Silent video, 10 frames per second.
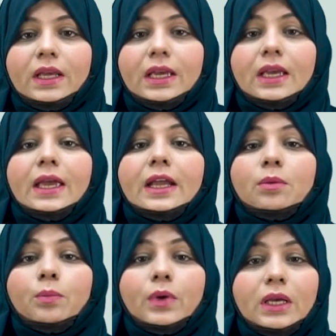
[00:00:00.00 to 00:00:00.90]
A
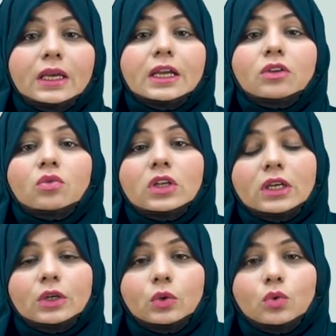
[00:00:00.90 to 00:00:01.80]
and bring it
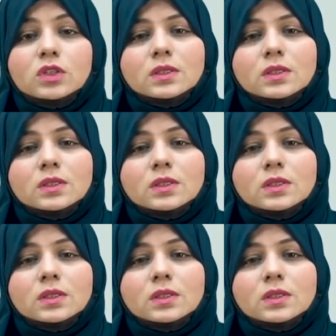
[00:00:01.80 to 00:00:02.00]
near to